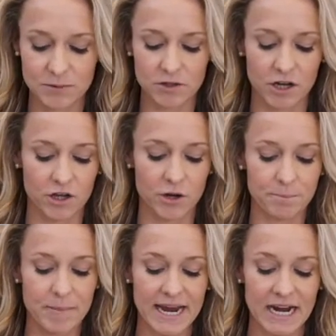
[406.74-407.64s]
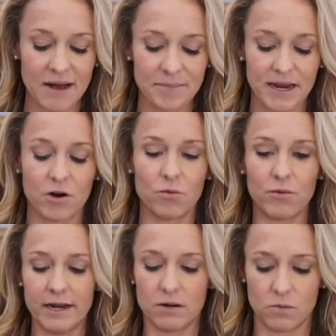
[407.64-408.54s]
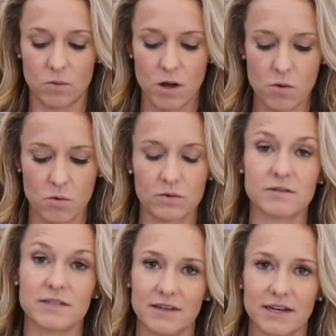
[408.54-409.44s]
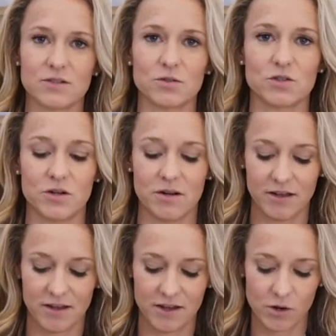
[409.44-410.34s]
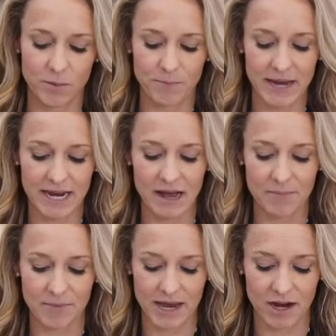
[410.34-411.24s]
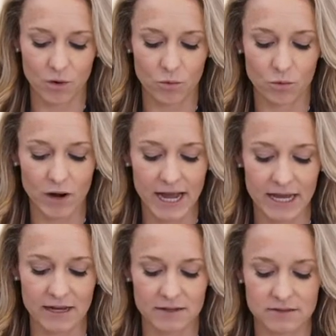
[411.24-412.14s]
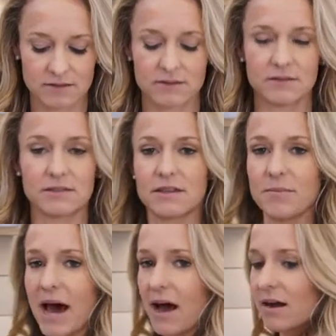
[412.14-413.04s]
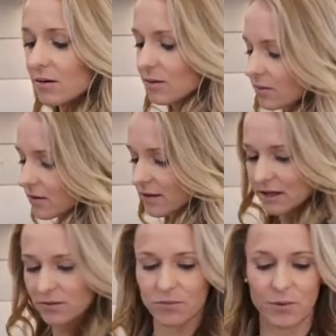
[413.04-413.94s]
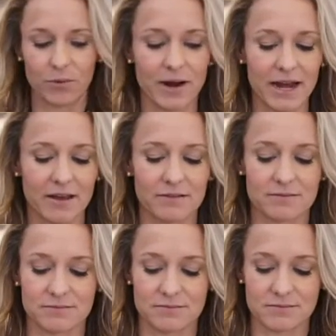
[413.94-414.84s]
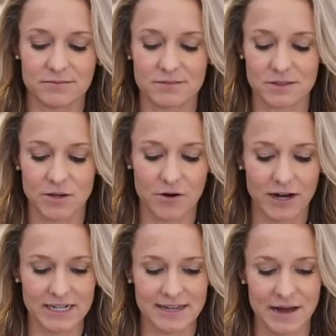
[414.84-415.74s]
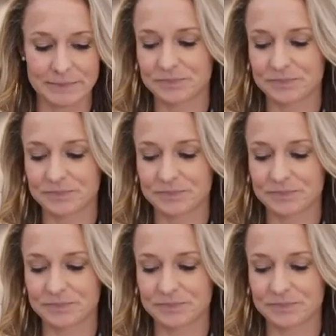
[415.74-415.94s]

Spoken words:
but look, you can pick it up and go right, whoa, see, like I told you. You can pick it up and go right to the back of it when we're ready. So how great is that?